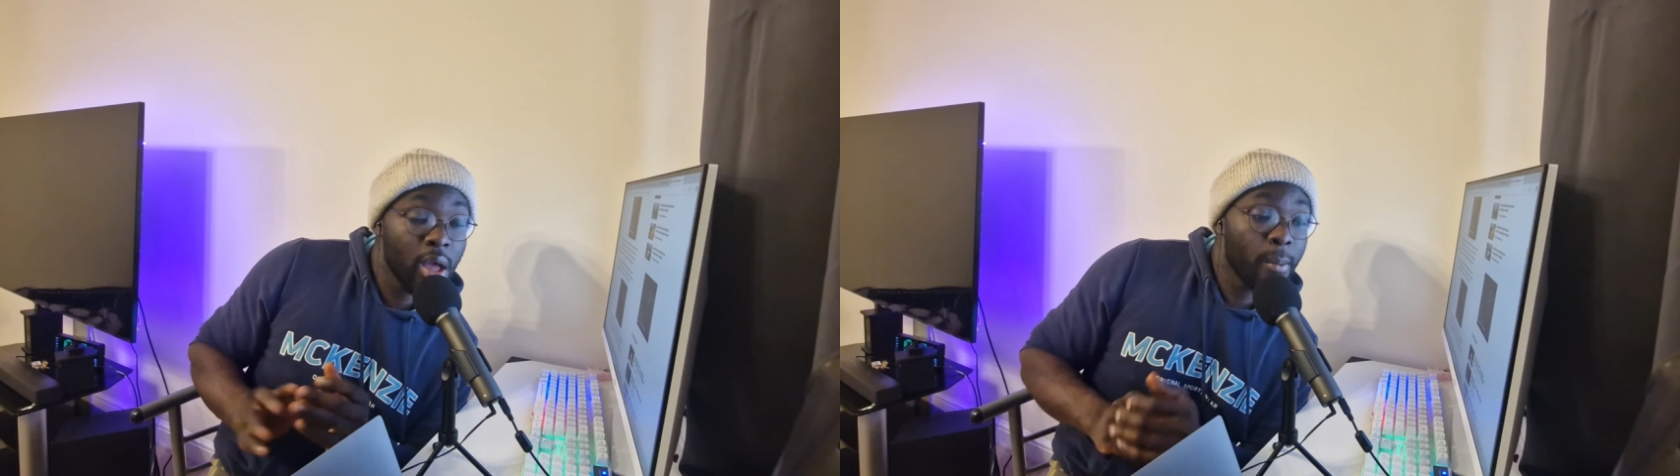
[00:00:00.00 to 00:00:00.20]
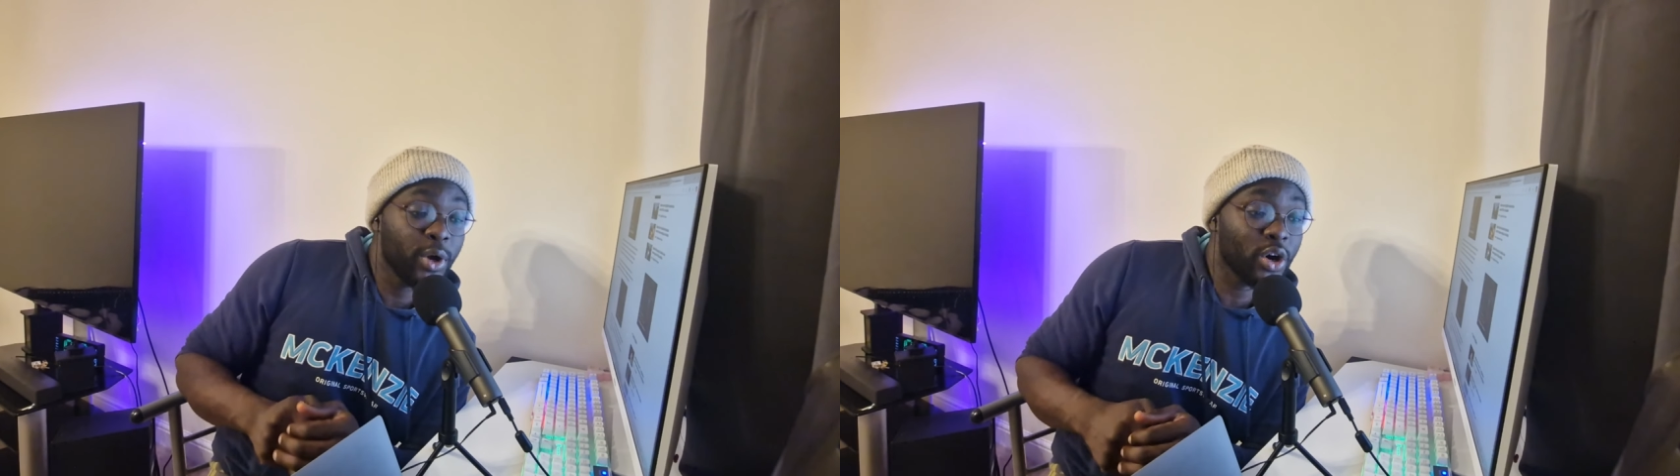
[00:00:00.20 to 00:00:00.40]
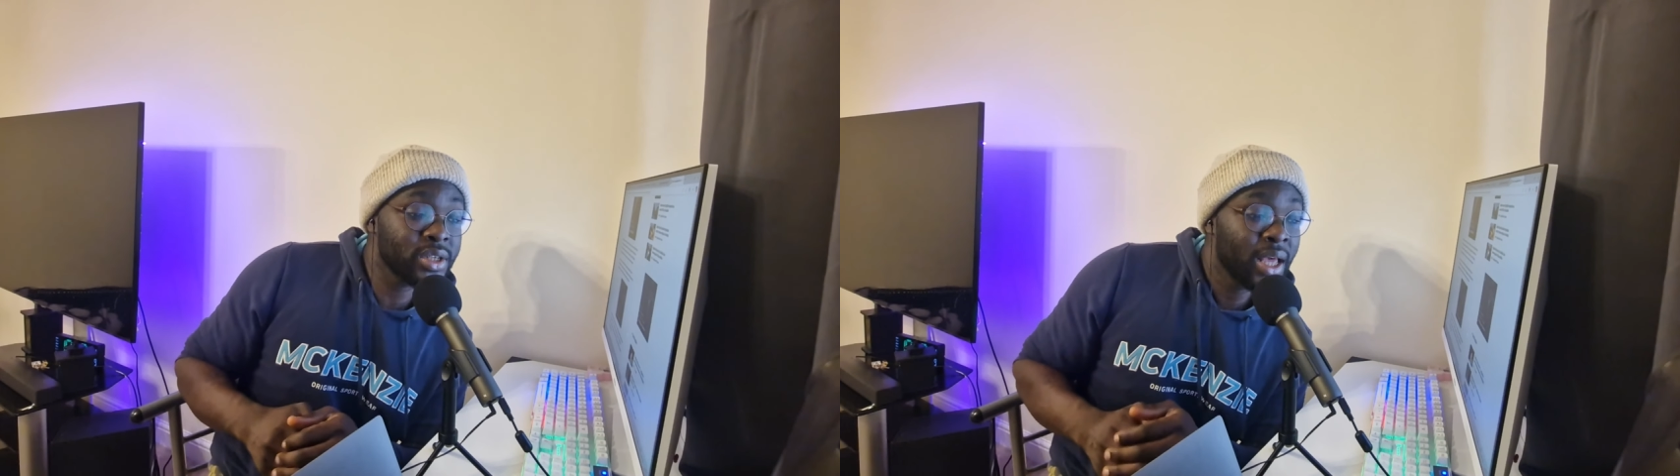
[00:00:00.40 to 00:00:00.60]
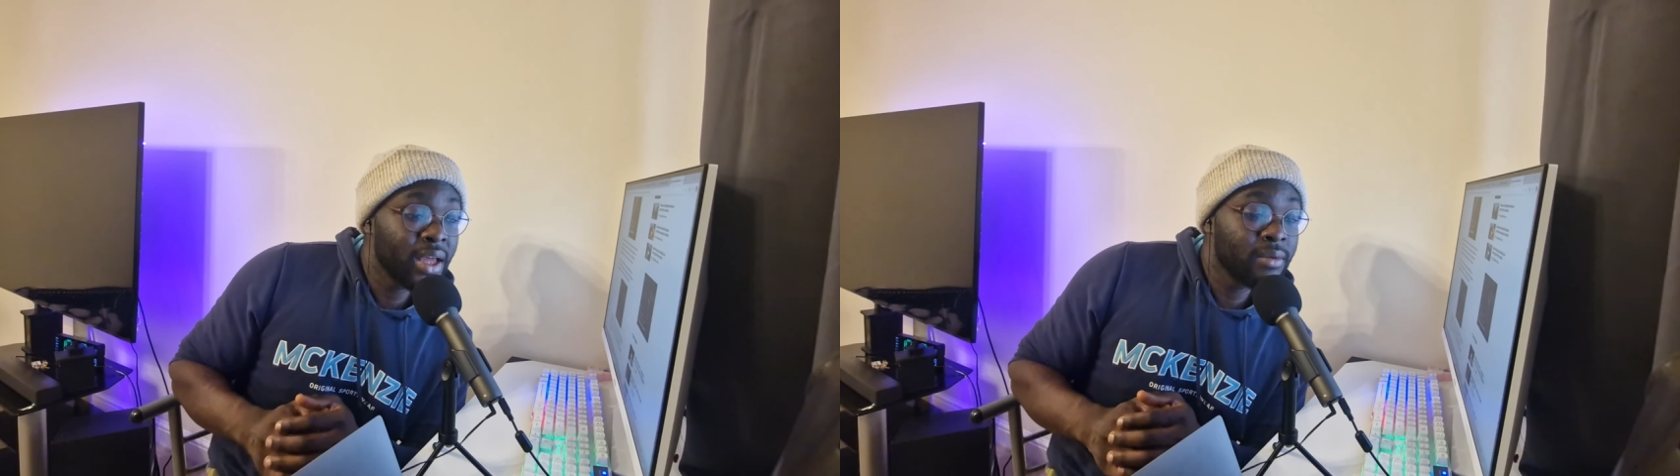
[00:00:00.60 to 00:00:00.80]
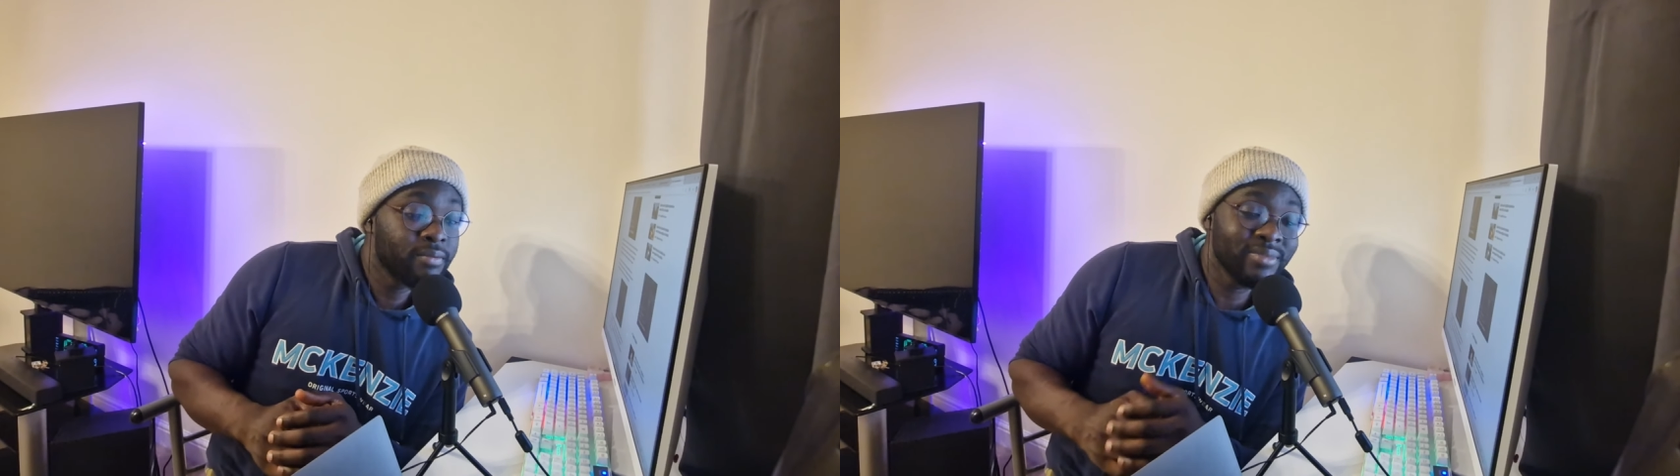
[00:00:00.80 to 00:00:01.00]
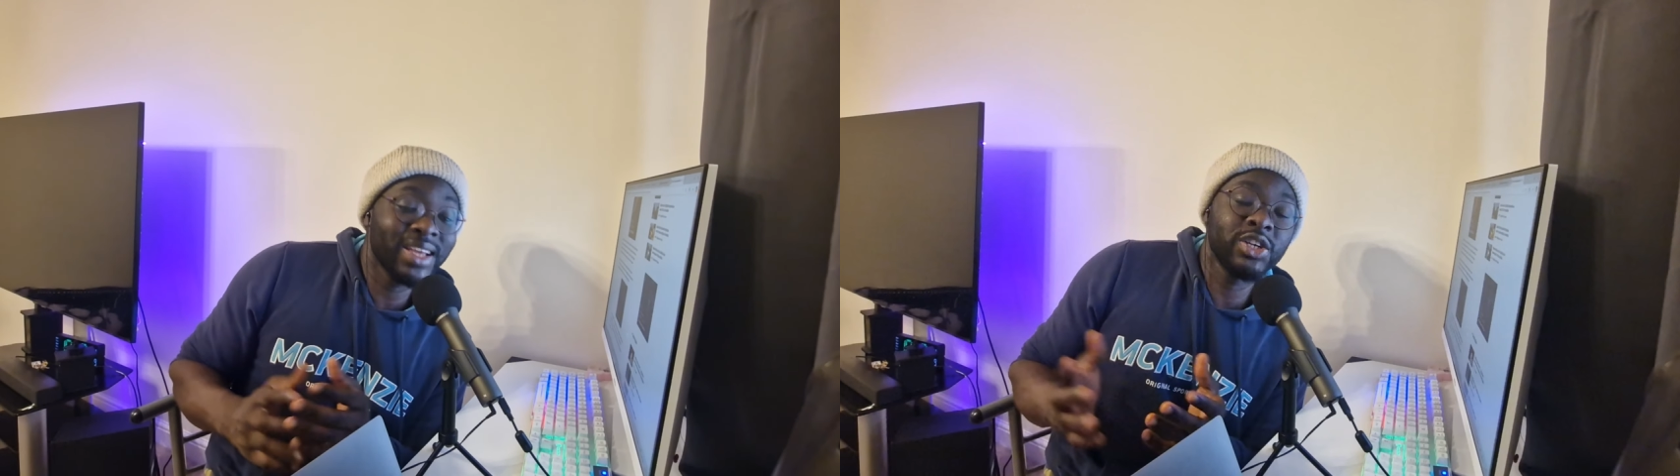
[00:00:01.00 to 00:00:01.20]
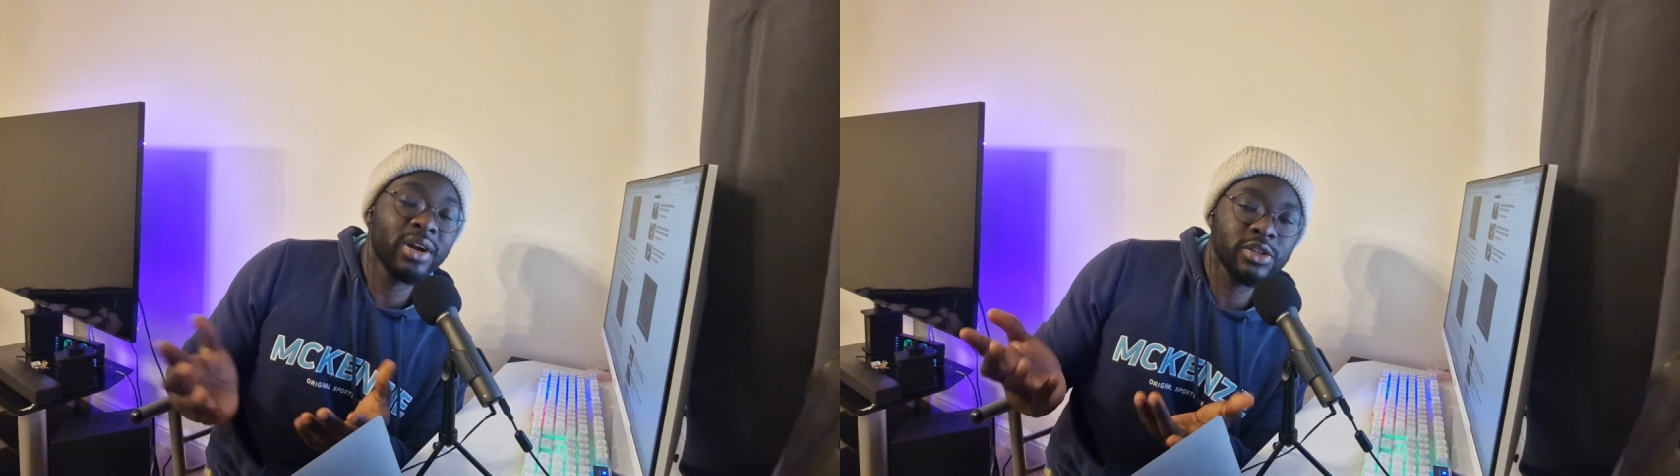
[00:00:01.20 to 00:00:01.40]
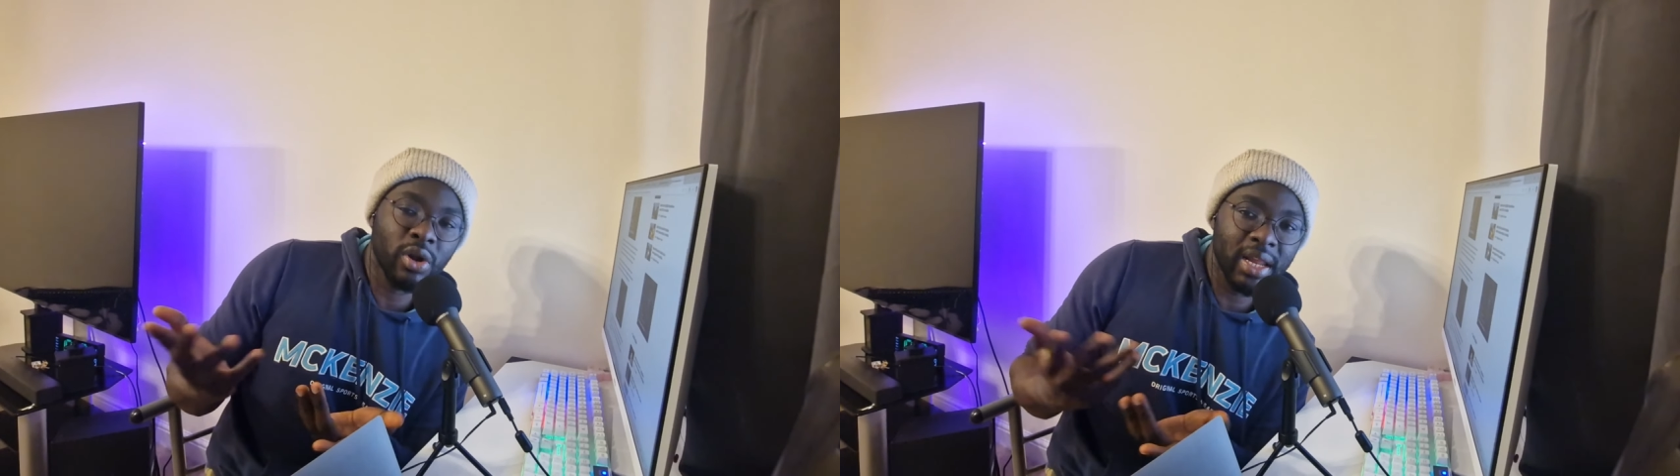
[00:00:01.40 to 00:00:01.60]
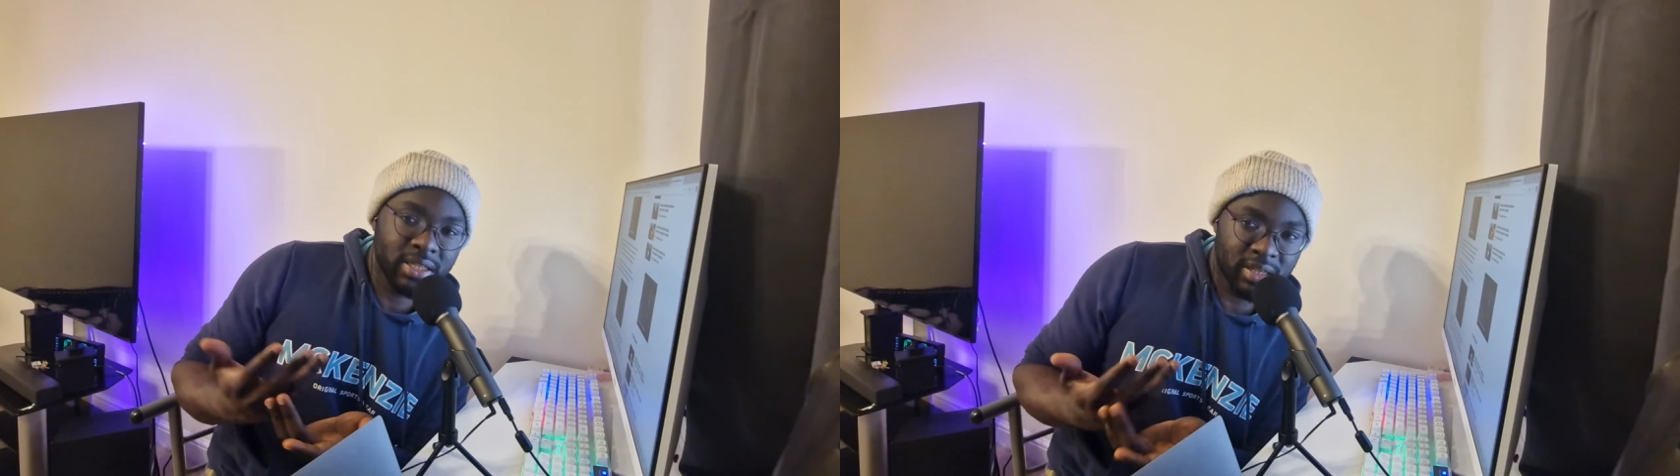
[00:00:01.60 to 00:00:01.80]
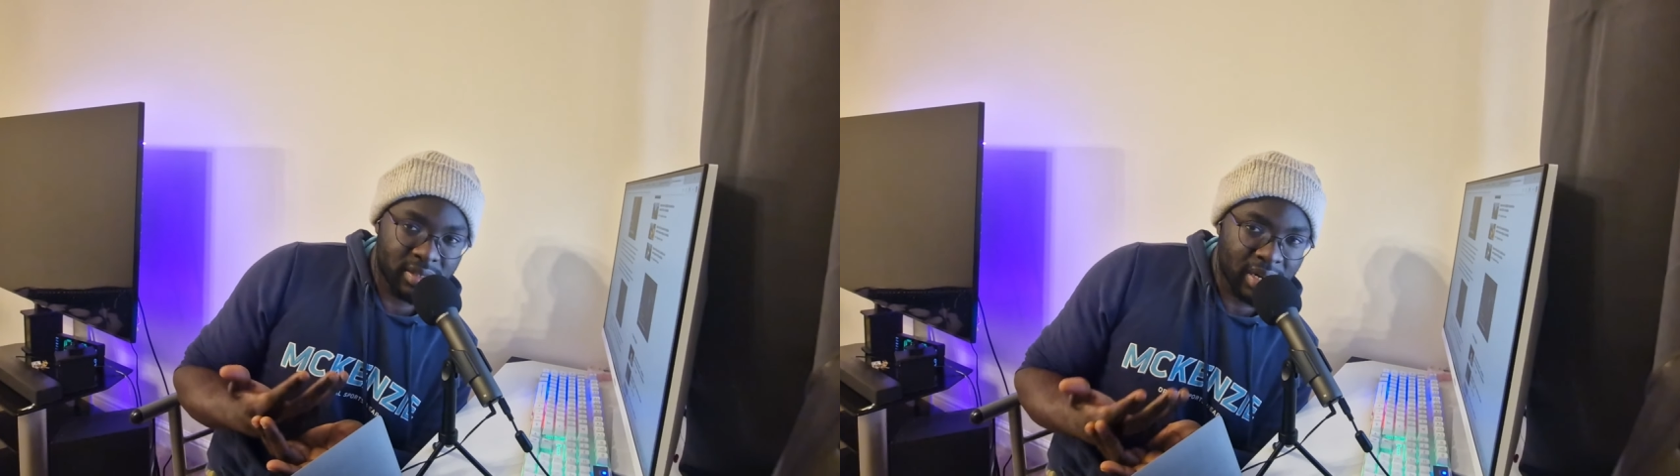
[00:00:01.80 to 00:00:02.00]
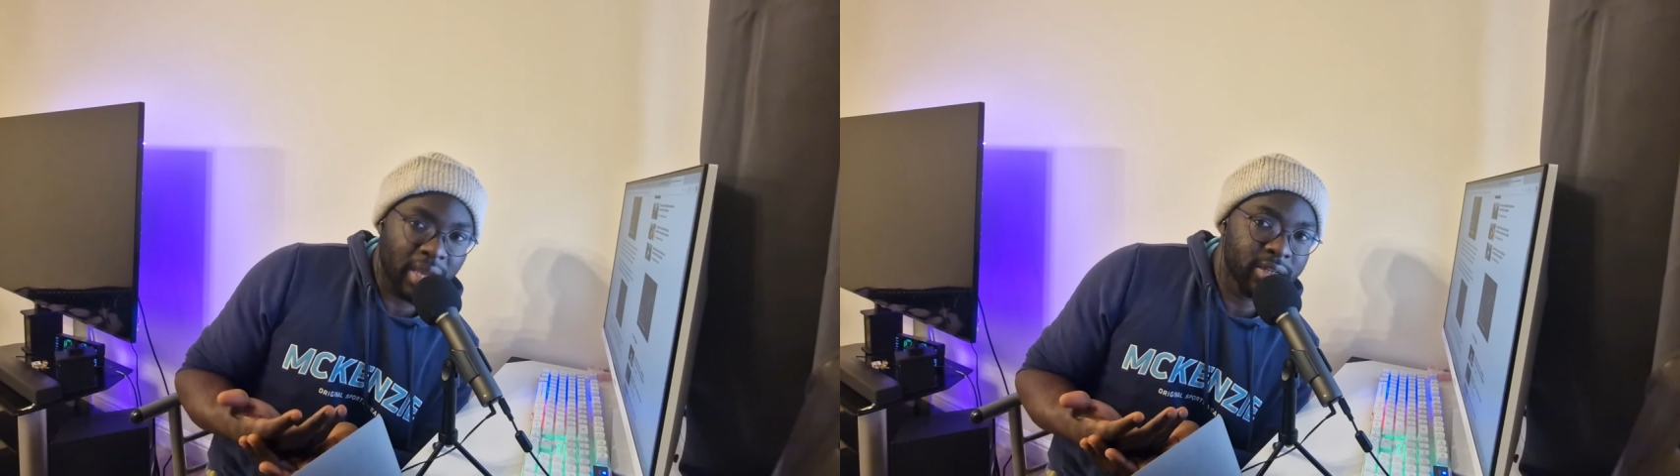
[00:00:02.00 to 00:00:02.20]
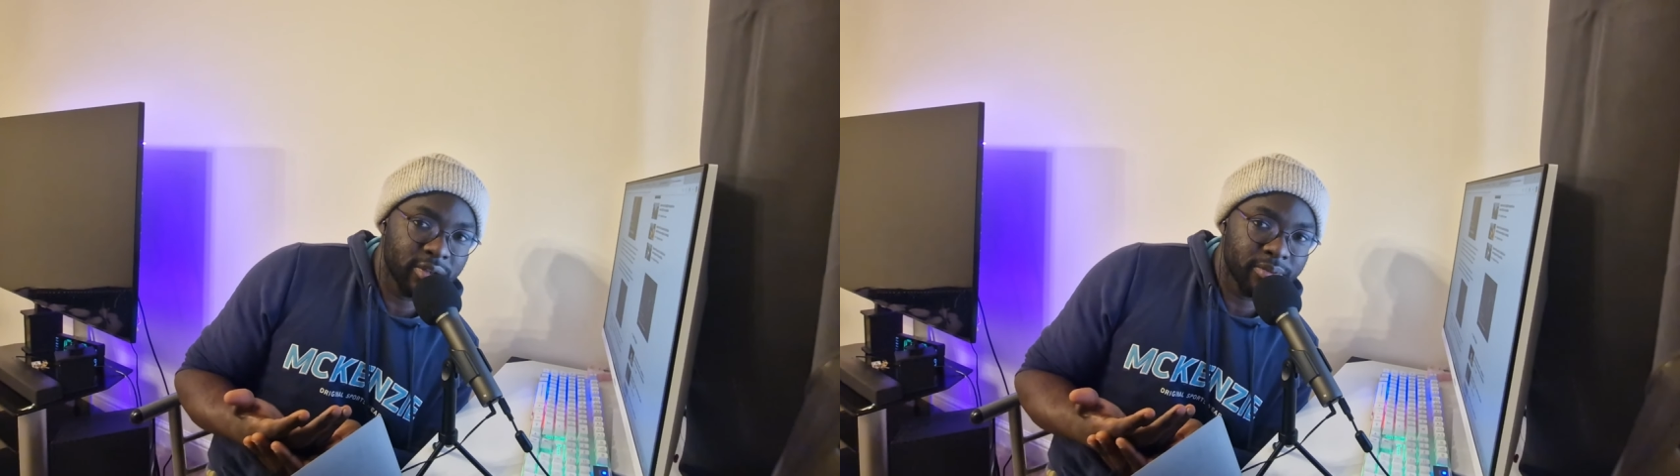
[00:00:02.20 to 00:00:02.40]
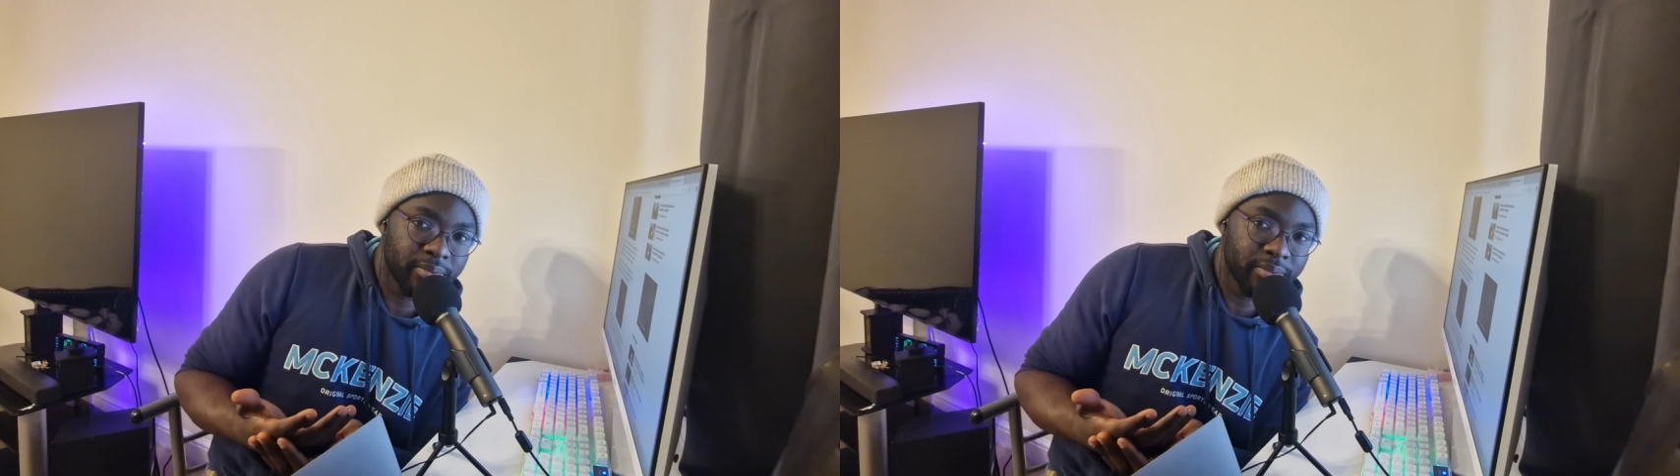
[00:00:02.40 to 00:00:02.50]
because Nigerians don't let it slide,